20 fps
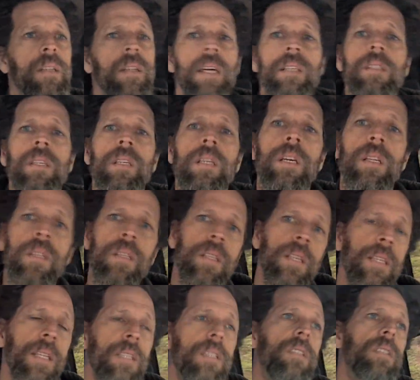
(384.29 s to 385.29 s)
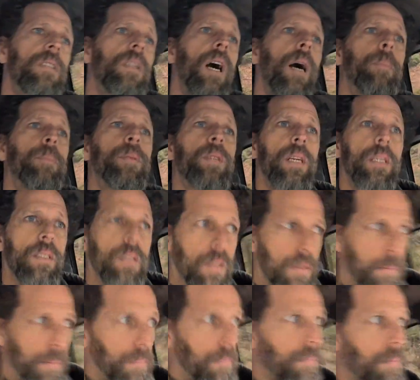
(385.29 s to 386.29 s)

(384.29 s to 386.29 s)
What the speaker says: That's another thing that stops us.